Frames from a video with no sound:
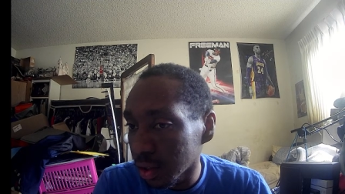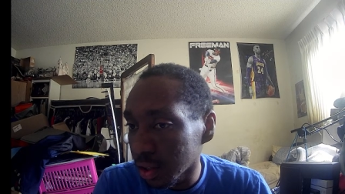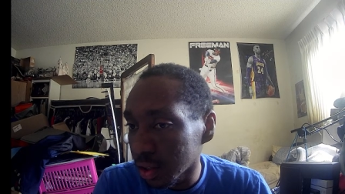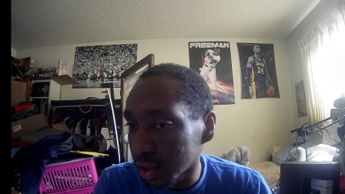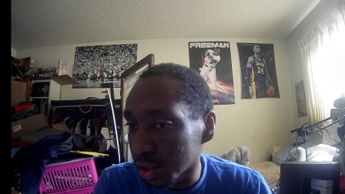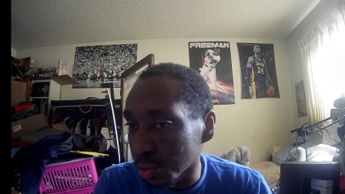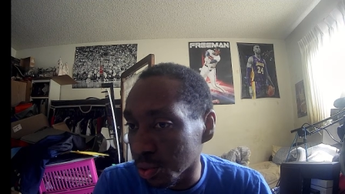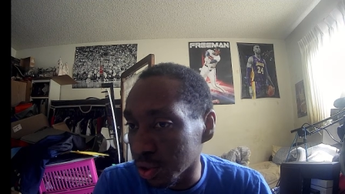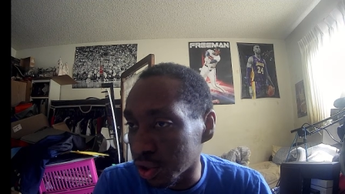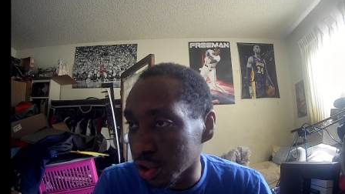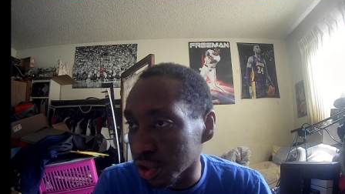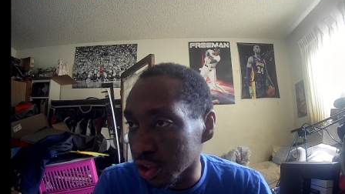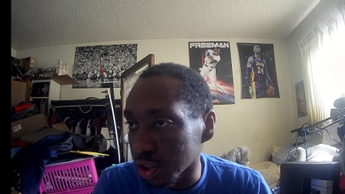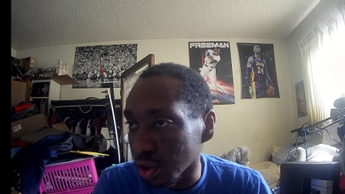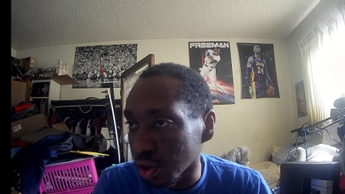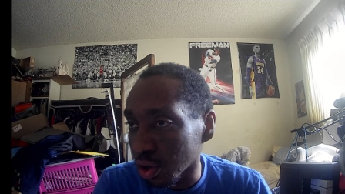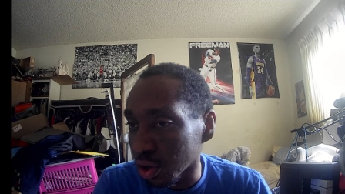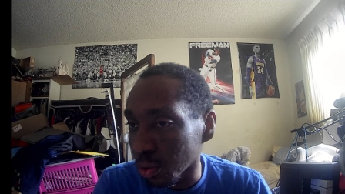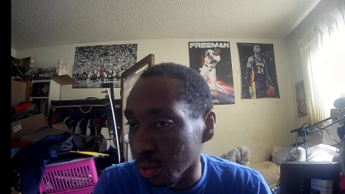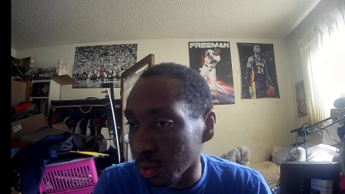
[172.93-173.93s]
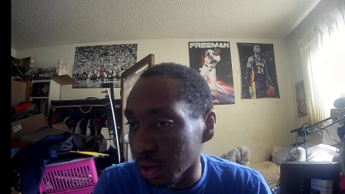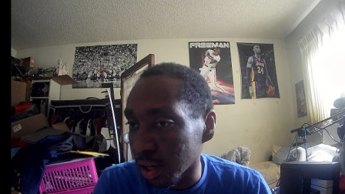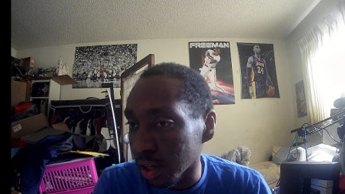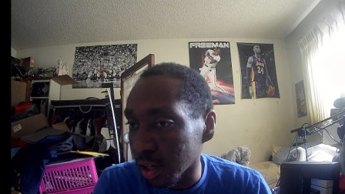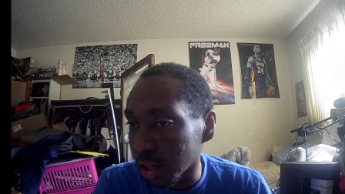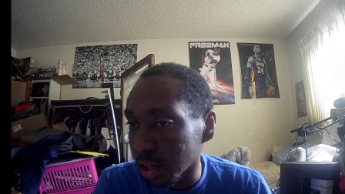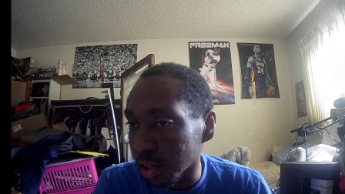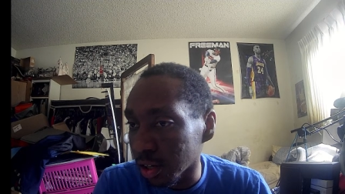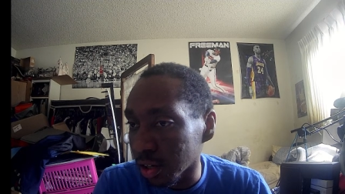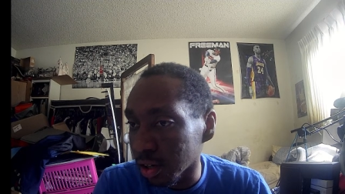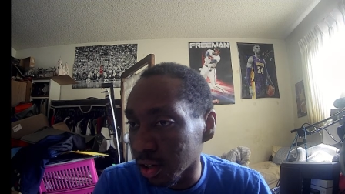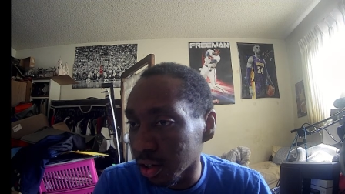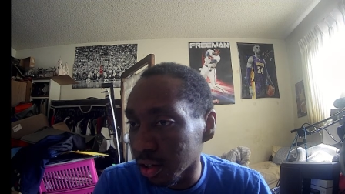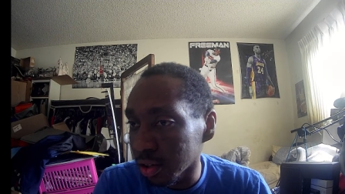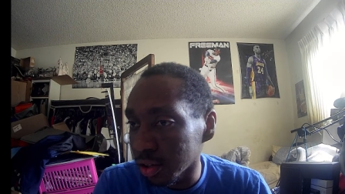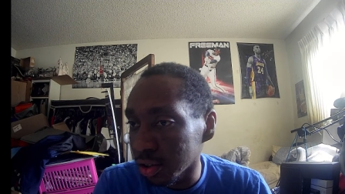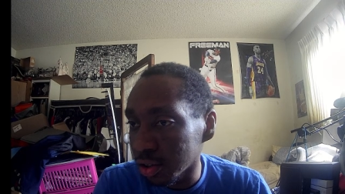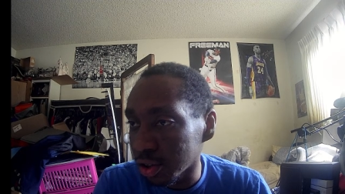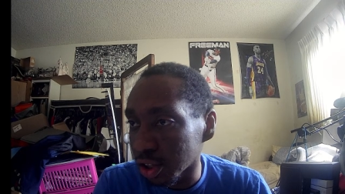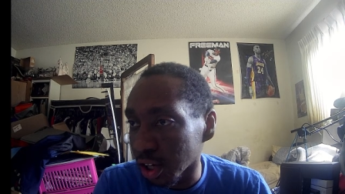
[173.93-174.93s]
Switches it all the way to
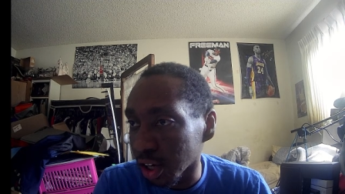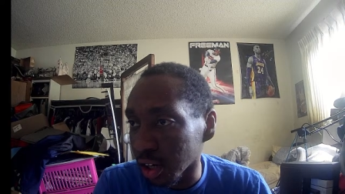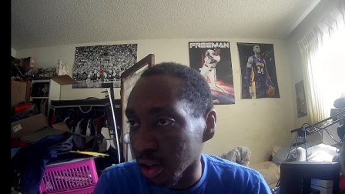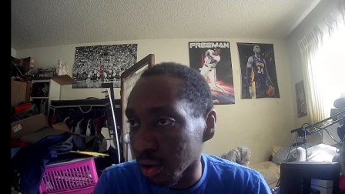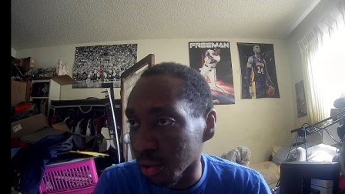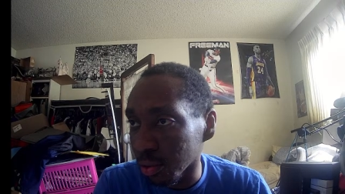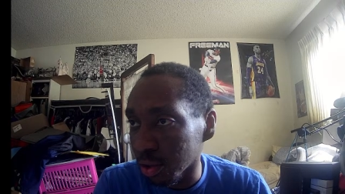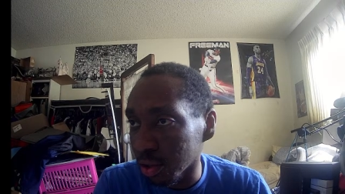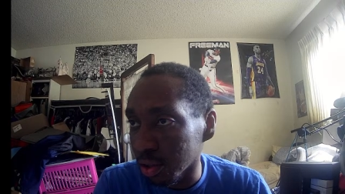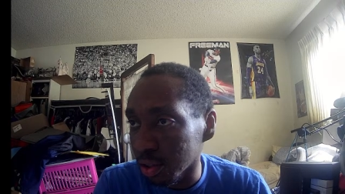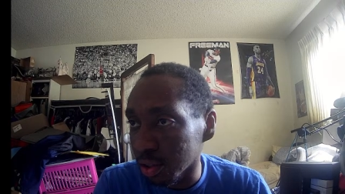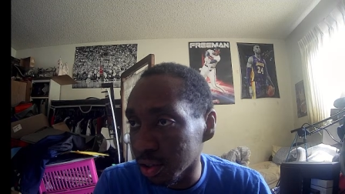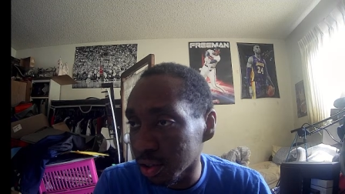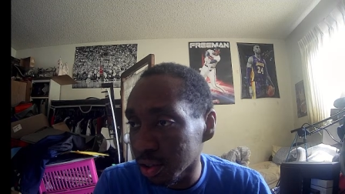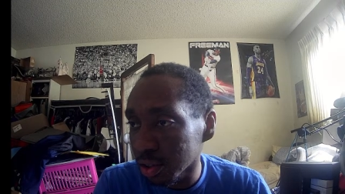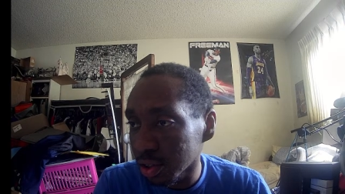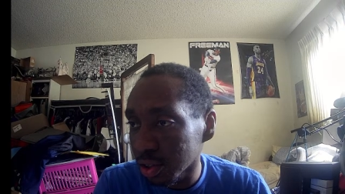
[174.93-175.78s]
Jack Grealish.